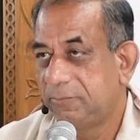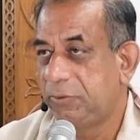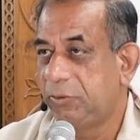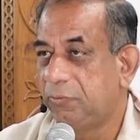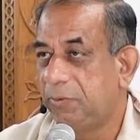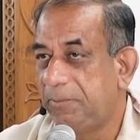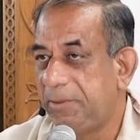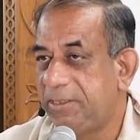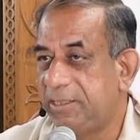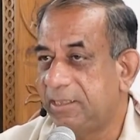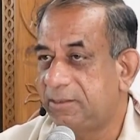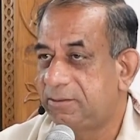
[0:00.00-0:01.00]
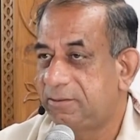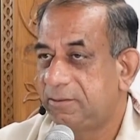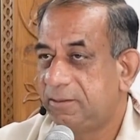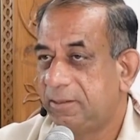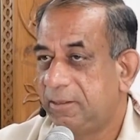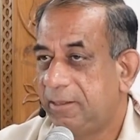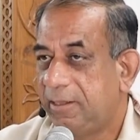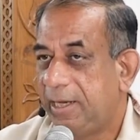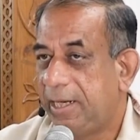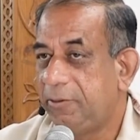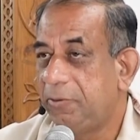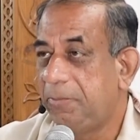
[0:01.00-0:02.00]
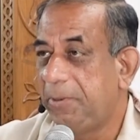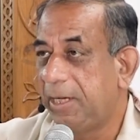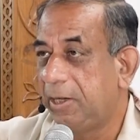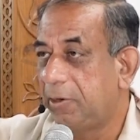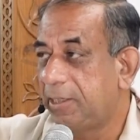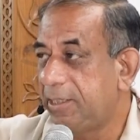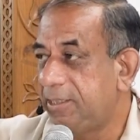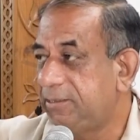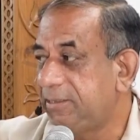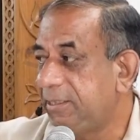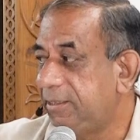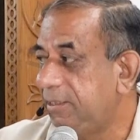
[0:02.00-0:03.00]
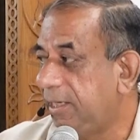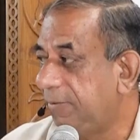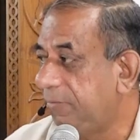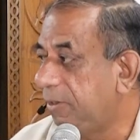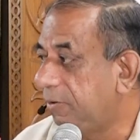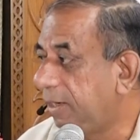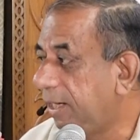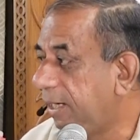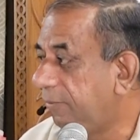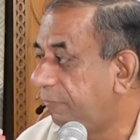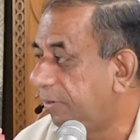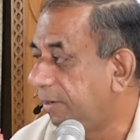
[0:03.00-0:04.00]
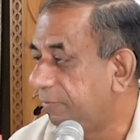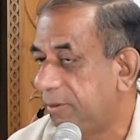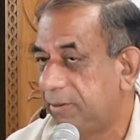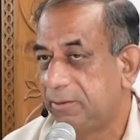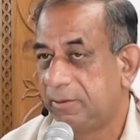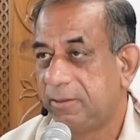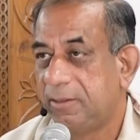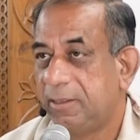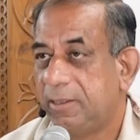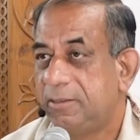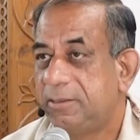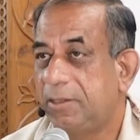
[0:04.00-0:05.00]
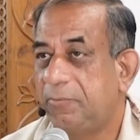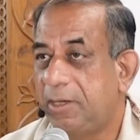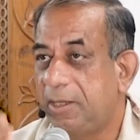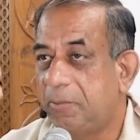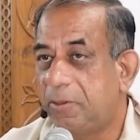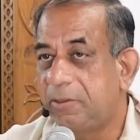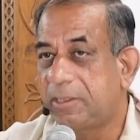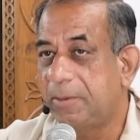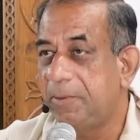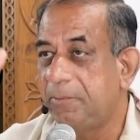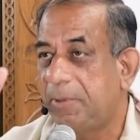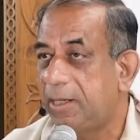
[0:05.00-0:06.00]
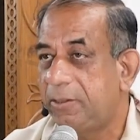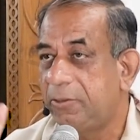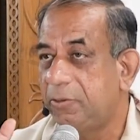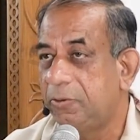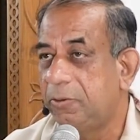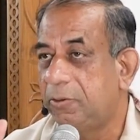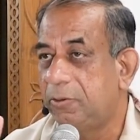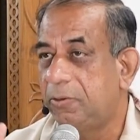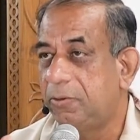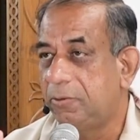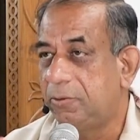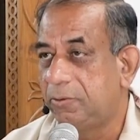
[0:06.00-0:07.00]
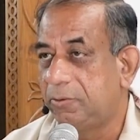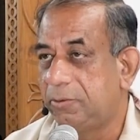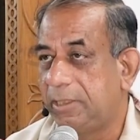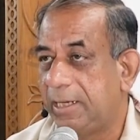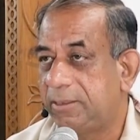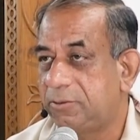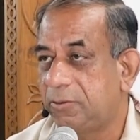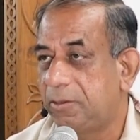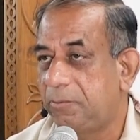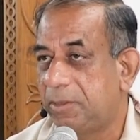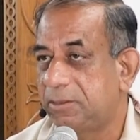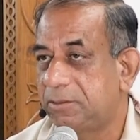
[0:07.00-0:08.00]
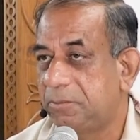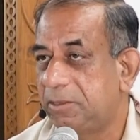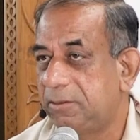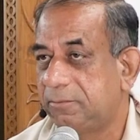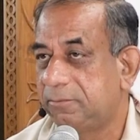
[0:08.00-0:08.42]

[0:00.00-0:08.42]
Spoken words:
you will be judged and you will be allotted a seat in heaven or hell forever. Sir, what about coming back to you? No. That's not possible.